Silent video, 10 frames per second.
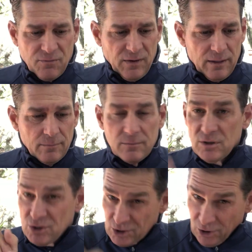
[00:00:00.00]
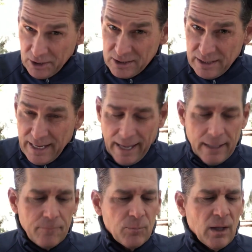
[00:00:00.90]
fit. Still is
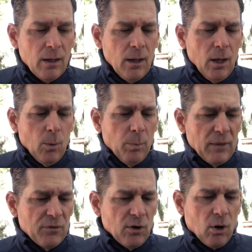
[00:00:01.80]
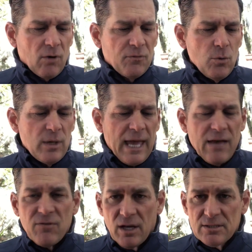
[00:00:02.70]
today. But there are a few
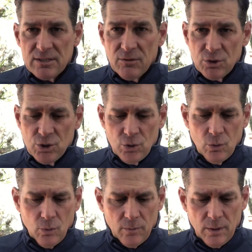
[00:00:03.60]
caveats to the shoe.